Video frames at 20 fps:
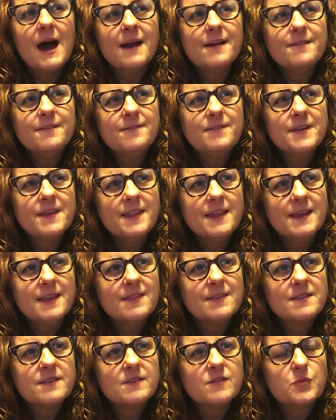I feel
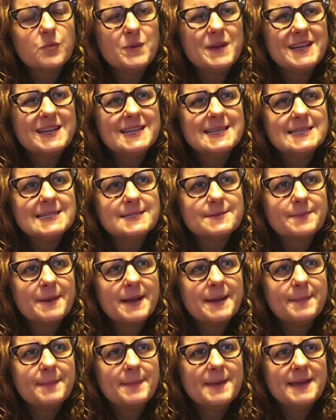like the sweetness
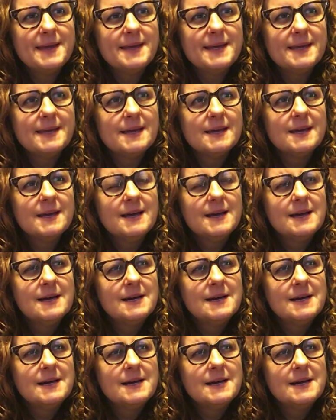might be